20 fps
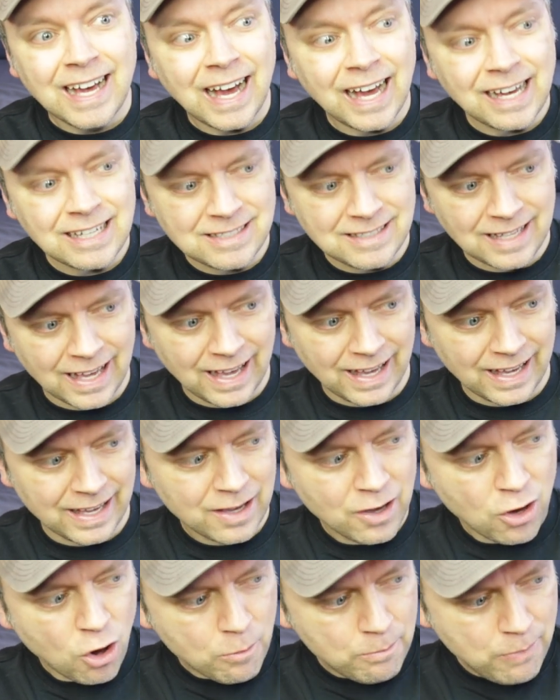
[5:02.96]
a
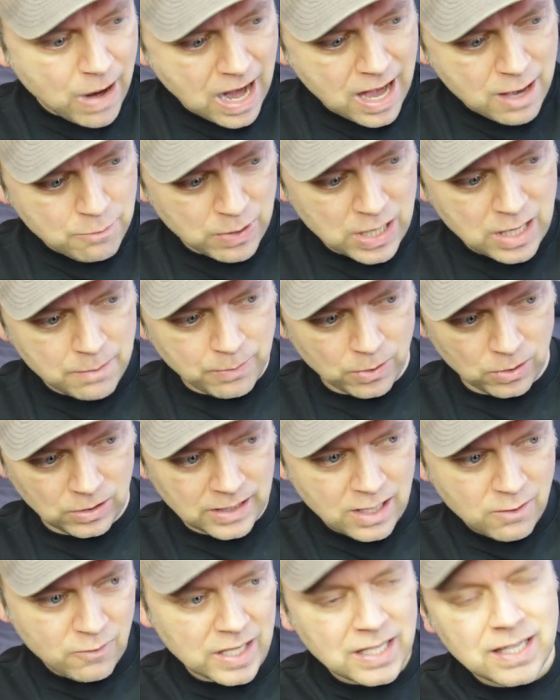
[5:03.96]
day by people
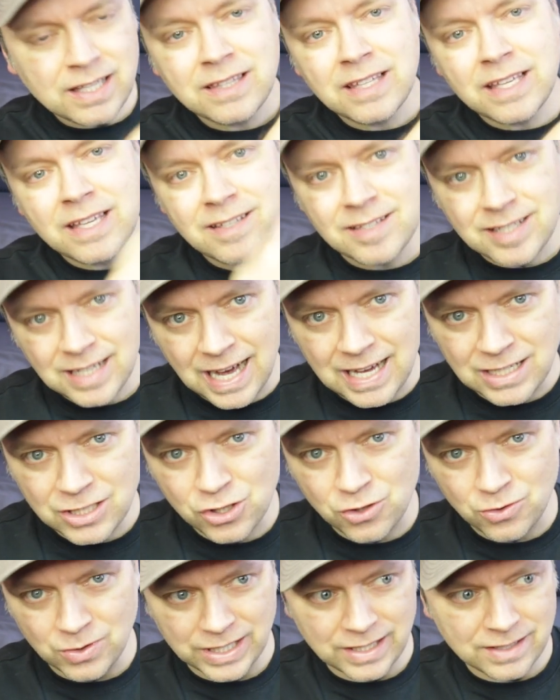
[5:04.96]
living in these
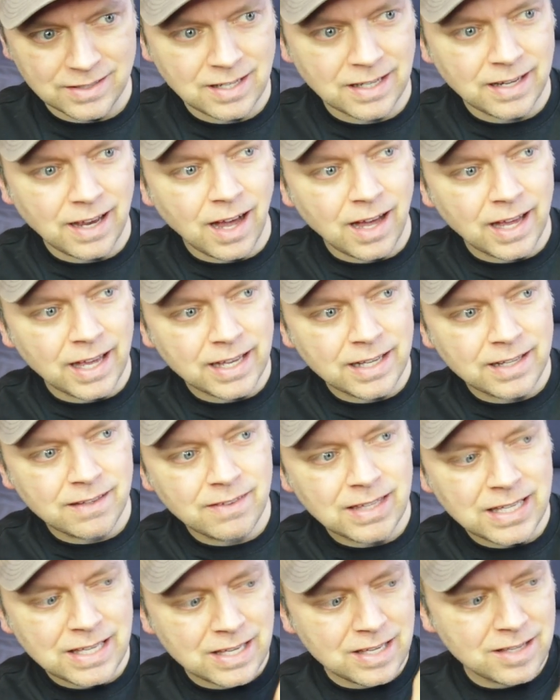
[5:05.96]
countries,
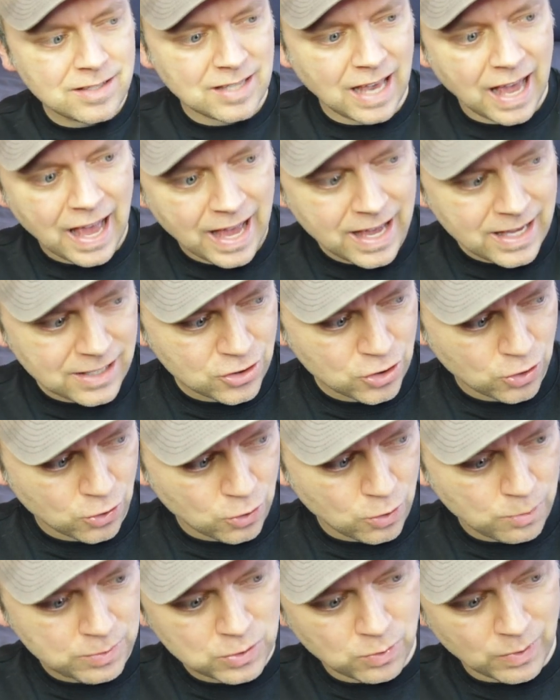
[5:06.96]
in these age
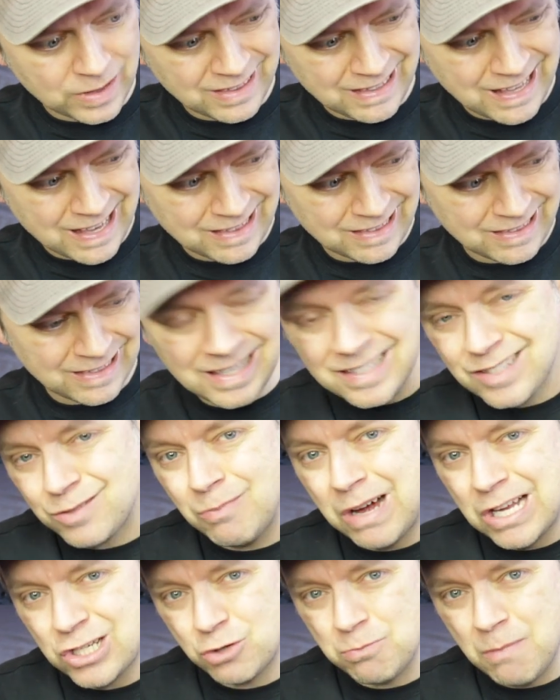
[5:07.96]
groups with like this
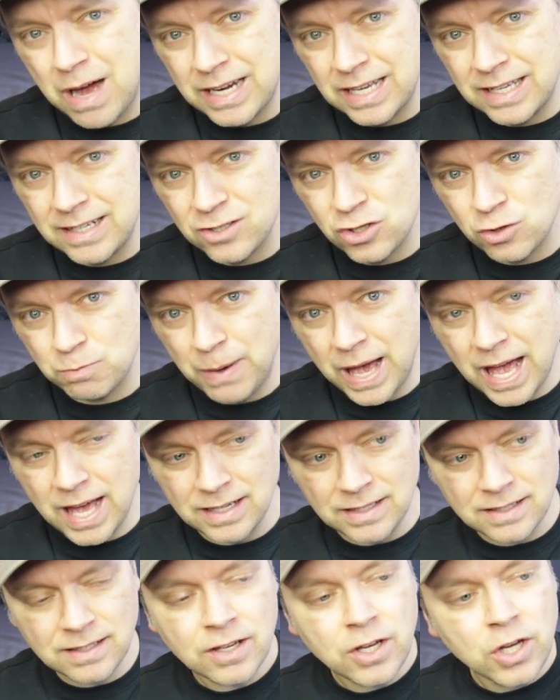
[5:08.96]
much money to
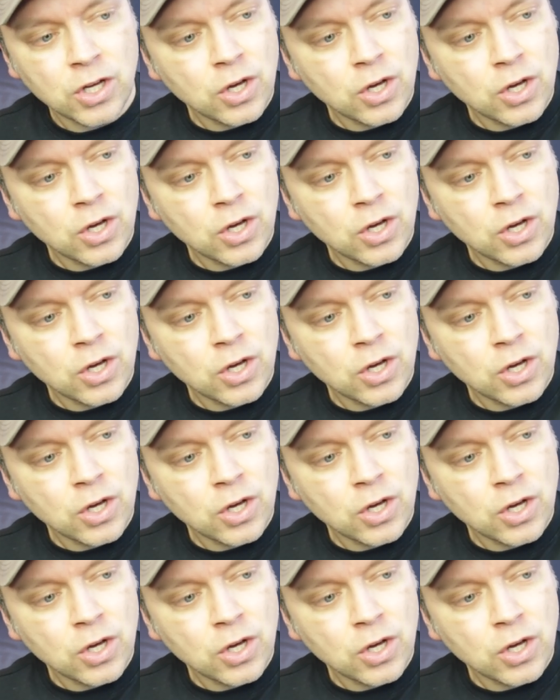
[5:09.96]
spend.